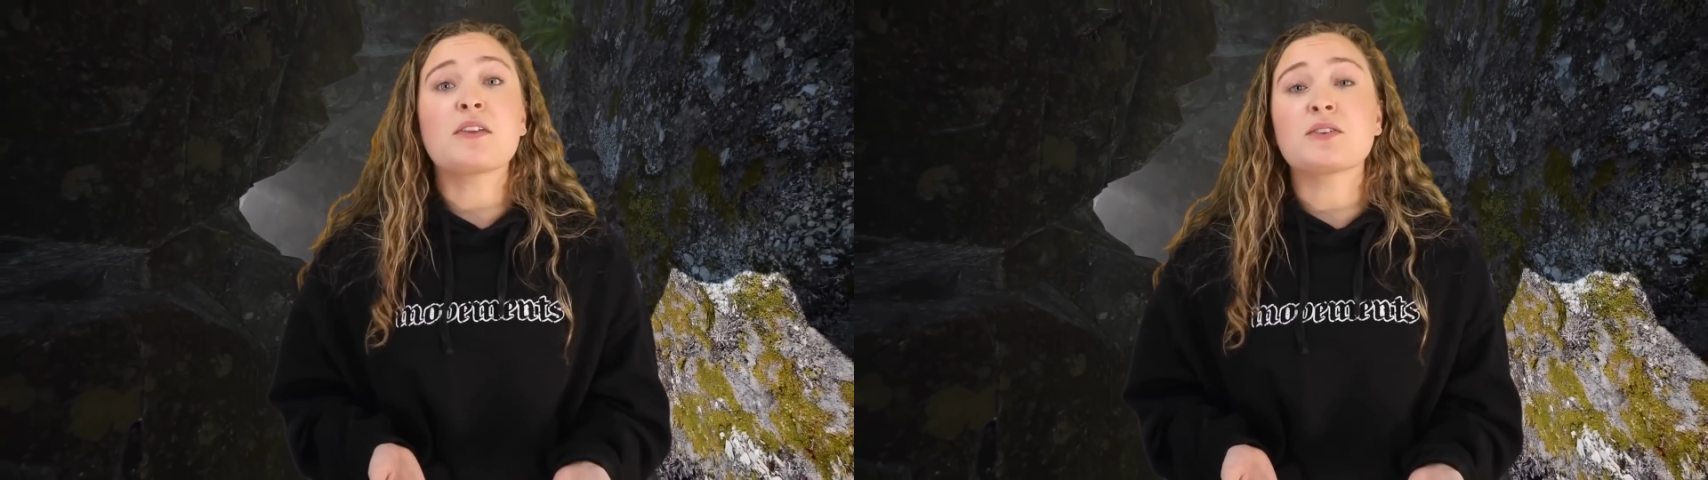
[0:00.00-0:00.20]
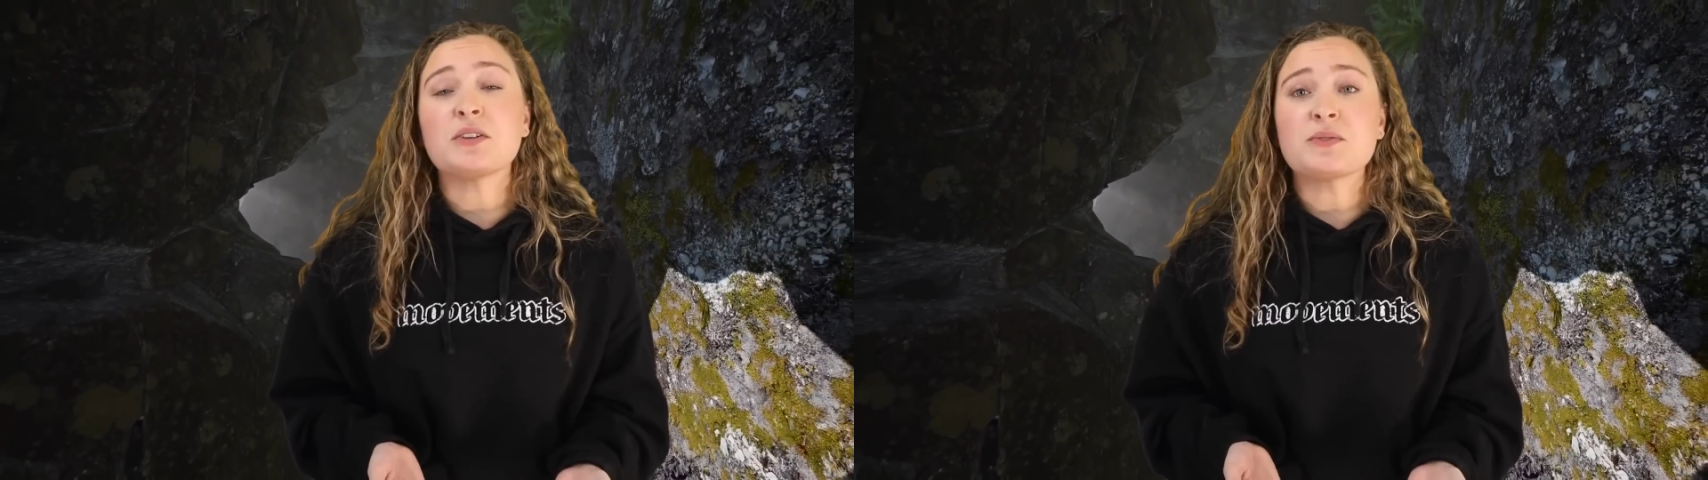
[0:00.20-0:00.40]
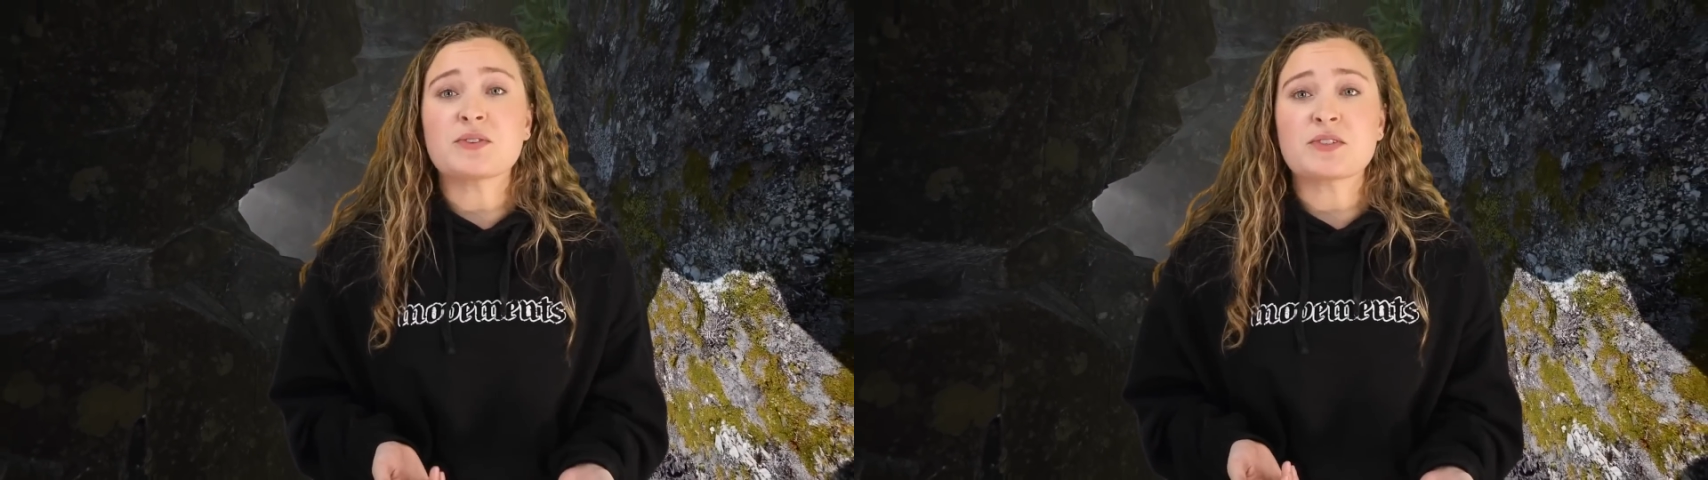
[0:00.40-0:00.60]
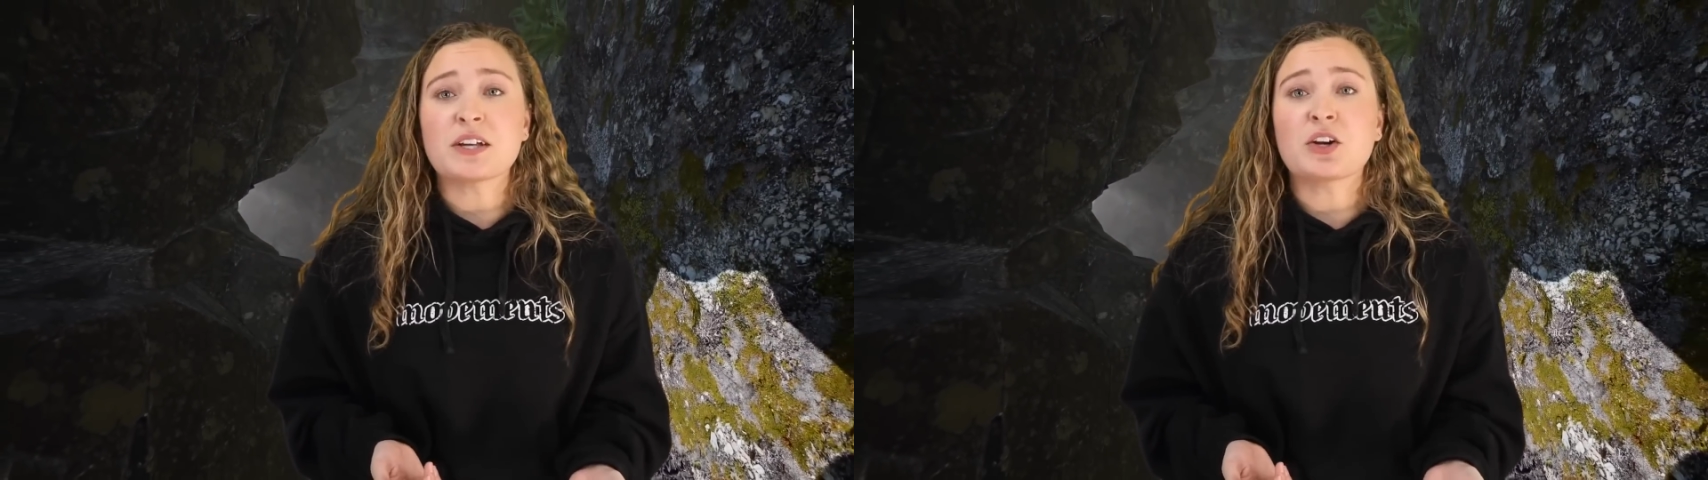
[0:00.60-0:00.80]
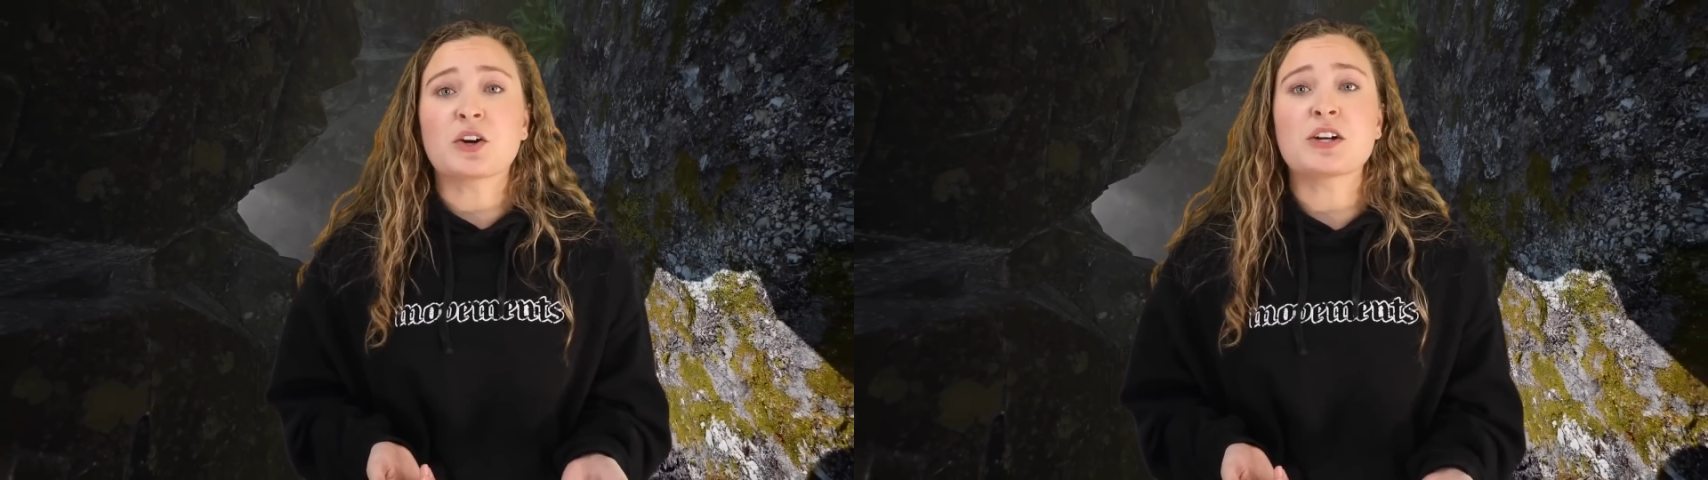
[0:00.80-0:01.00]
other users
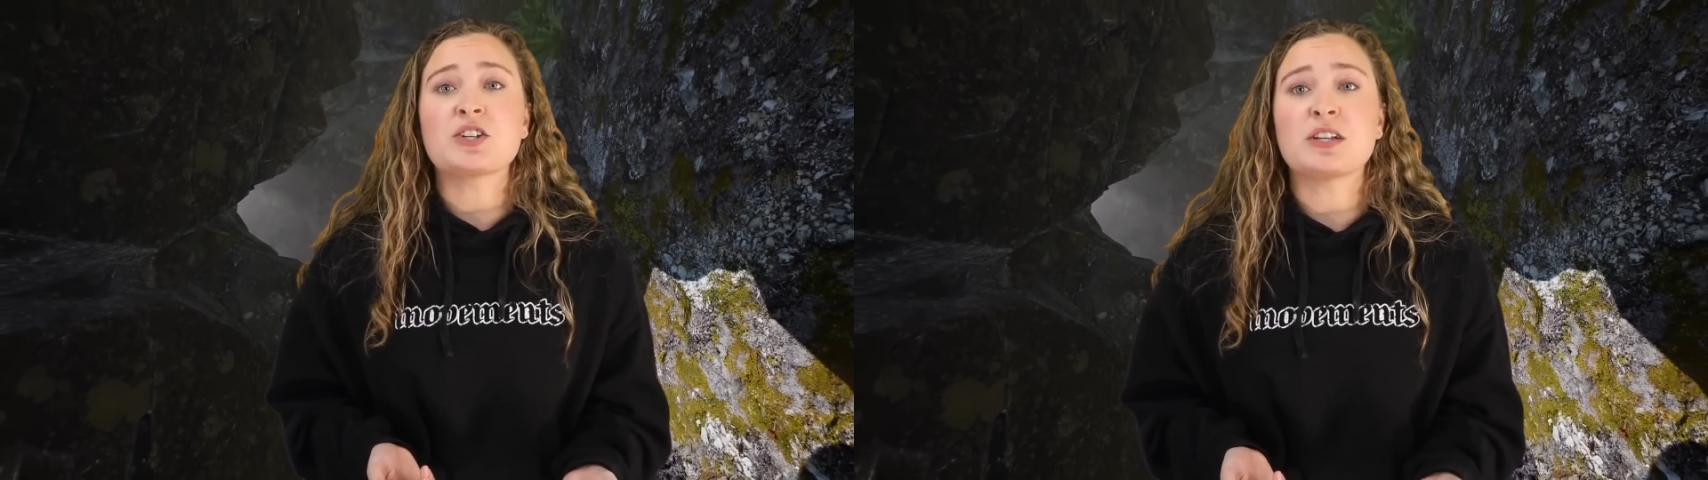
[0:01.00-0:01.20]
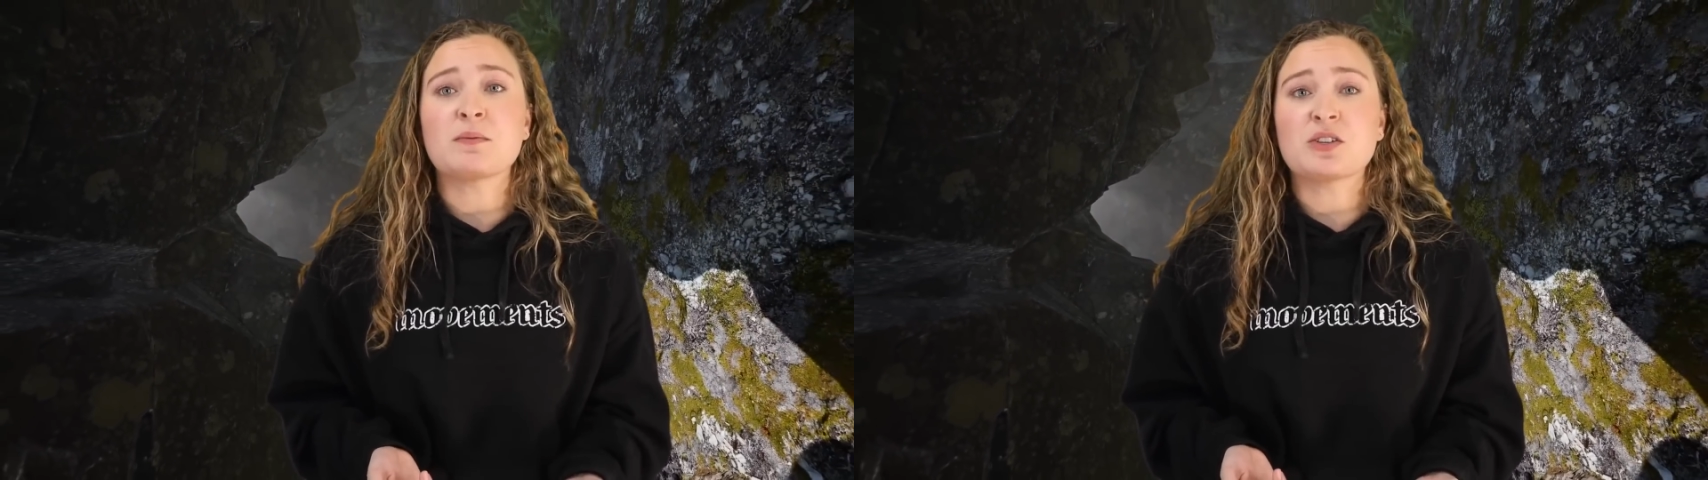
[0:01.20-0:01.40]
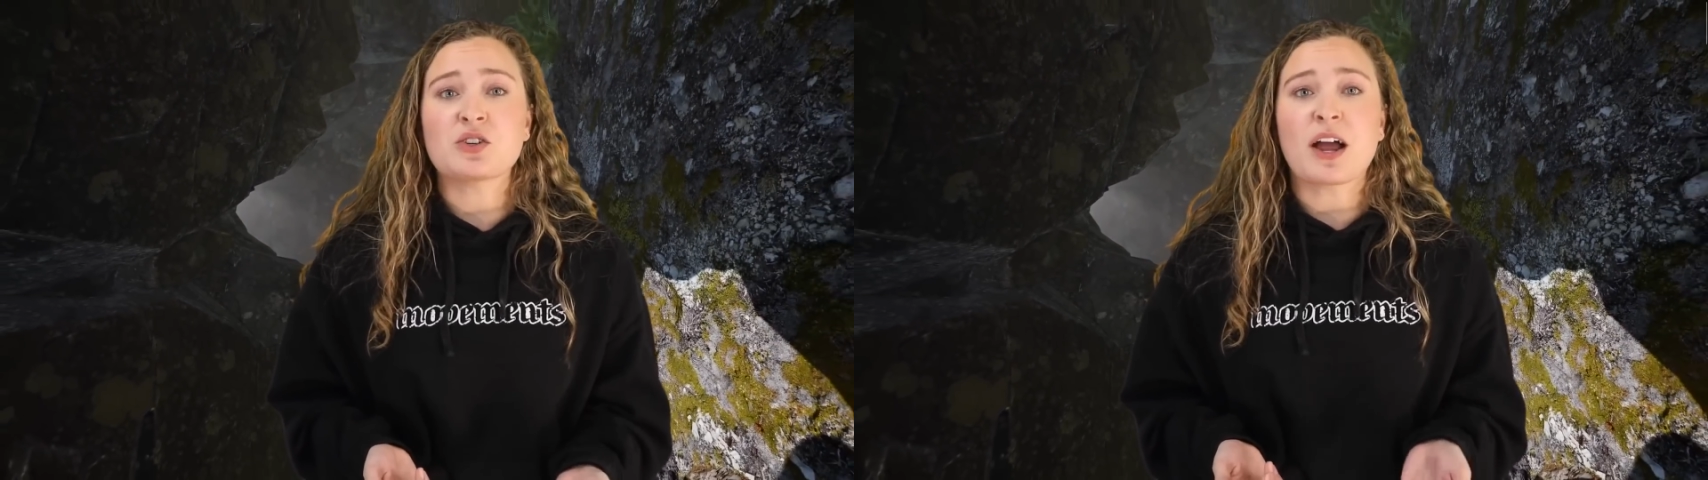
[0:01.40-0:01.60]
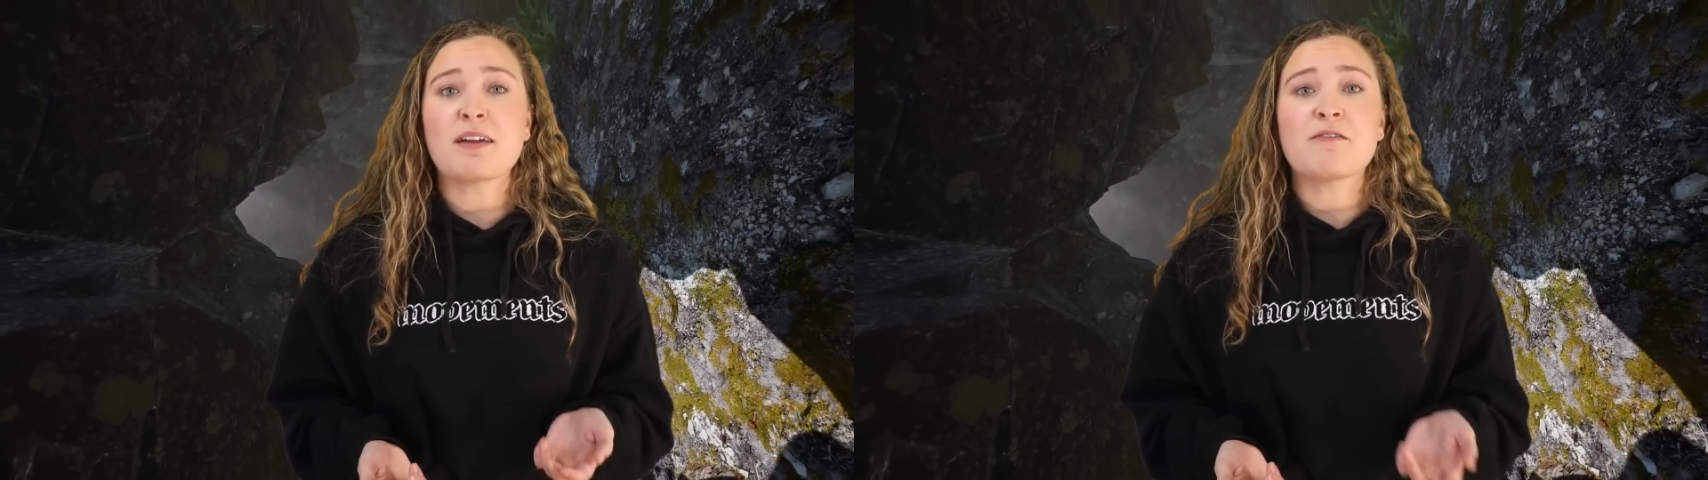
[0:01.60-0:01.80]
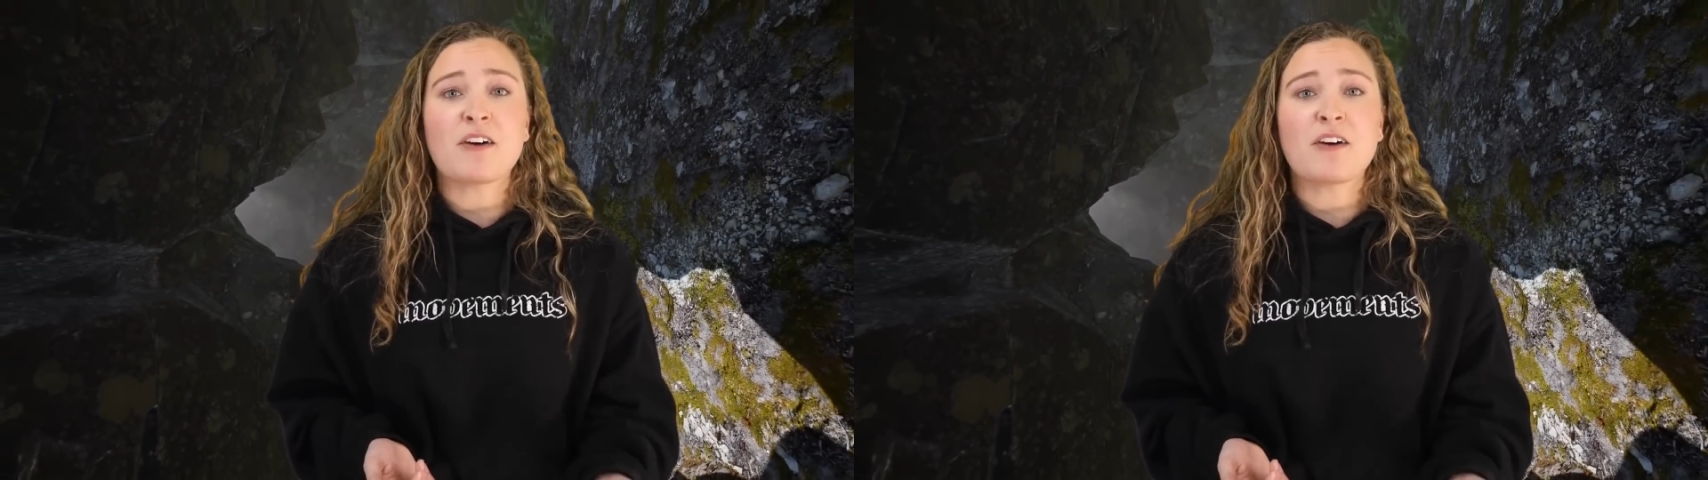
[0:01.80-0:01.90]
encouraged him to try and